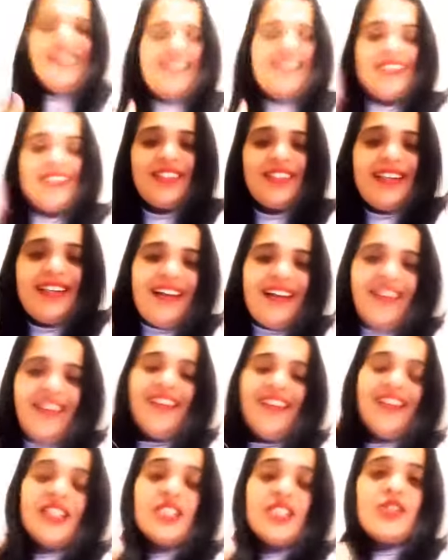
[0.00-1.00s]
So yeah,
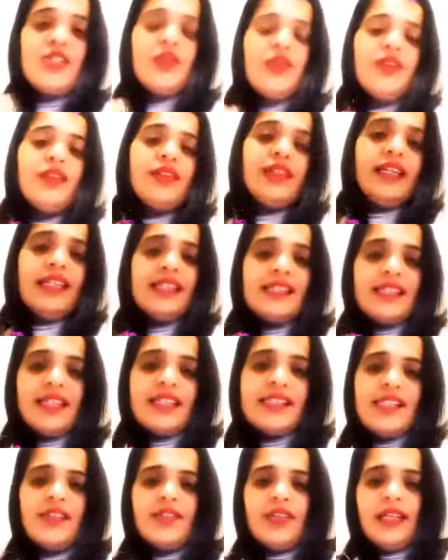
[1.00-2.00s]
so these
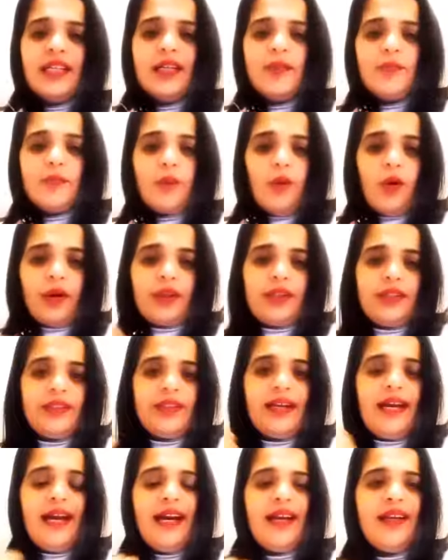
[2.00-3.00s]
things are really important,
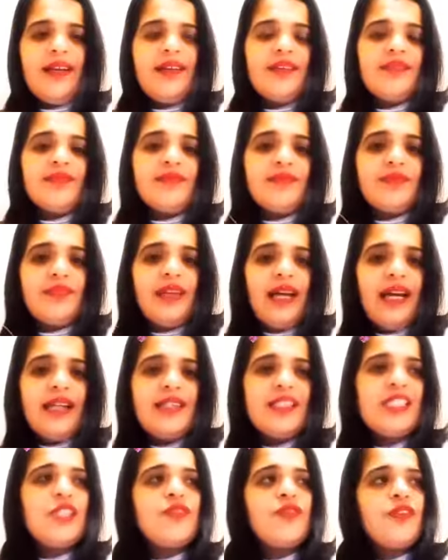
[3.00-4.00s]
and I
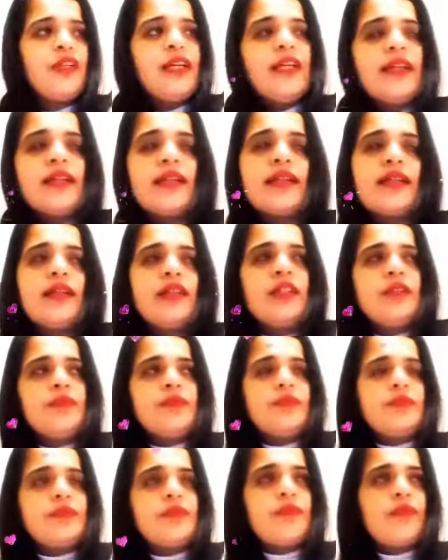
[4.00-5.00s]
just feel that
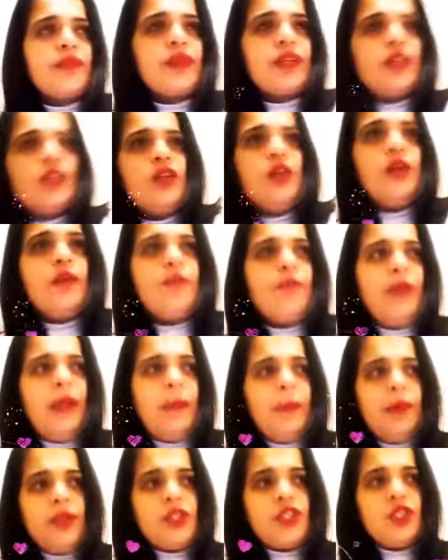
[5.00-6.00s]
you know
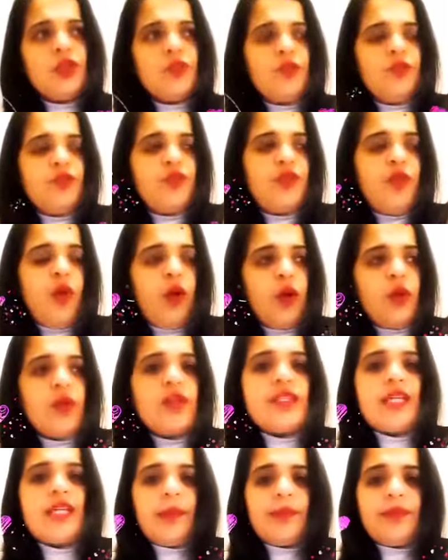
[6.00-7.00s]
people should follow
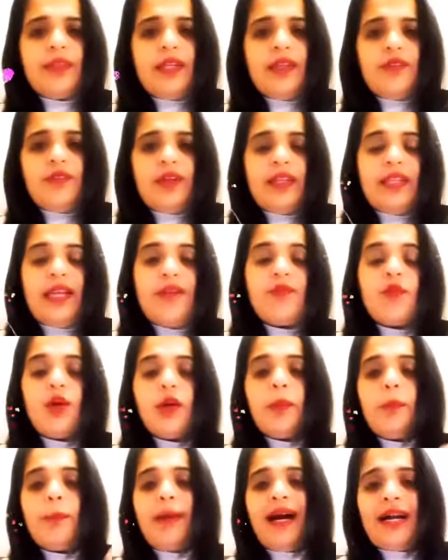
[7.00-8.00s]
something where they have
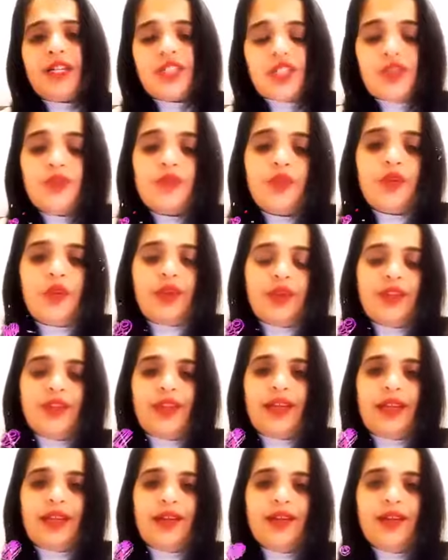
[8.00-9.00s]
got a passion for a
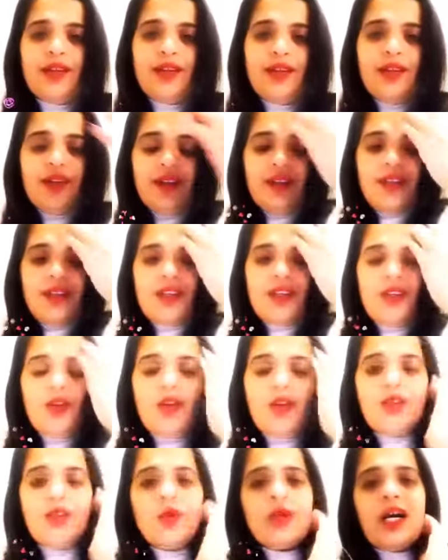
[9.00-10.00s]
thing. You
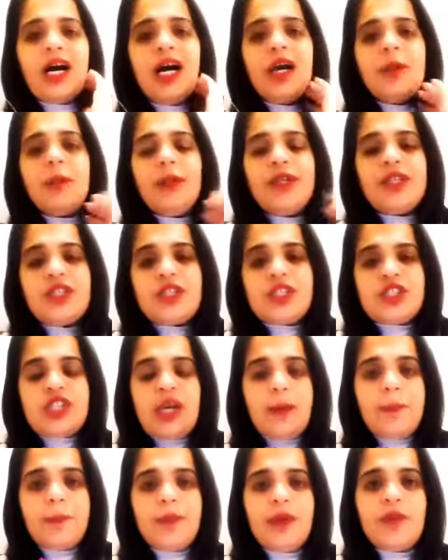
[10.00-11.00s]
know, you can't be just
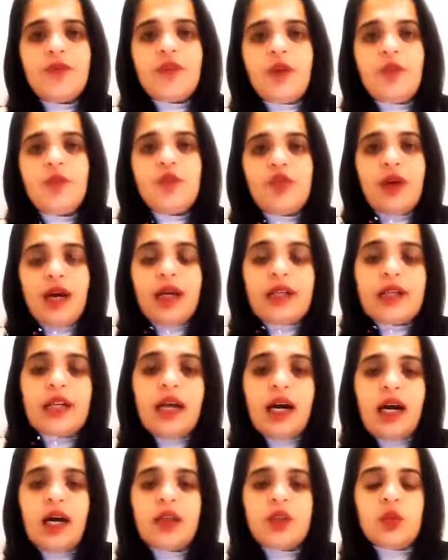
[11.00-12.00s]
jumping from one
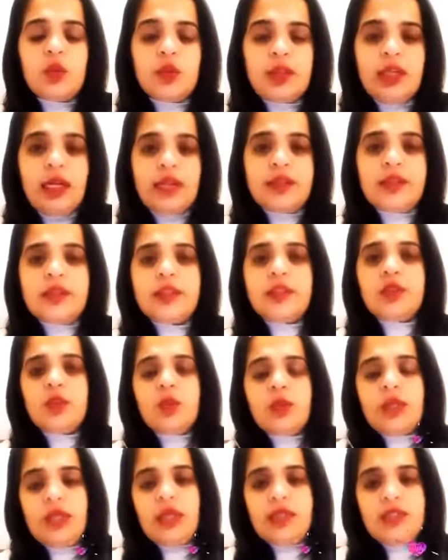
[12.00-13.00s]
car to another
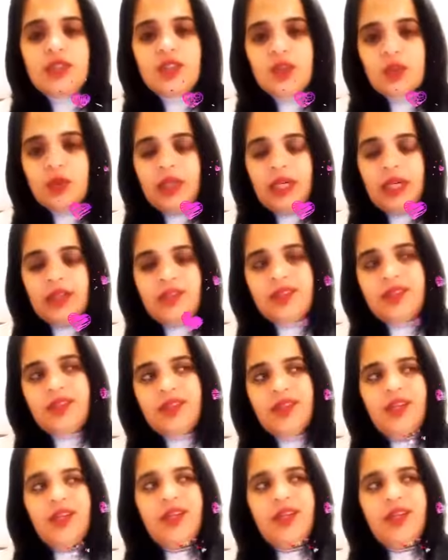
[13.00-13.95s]
to another to another.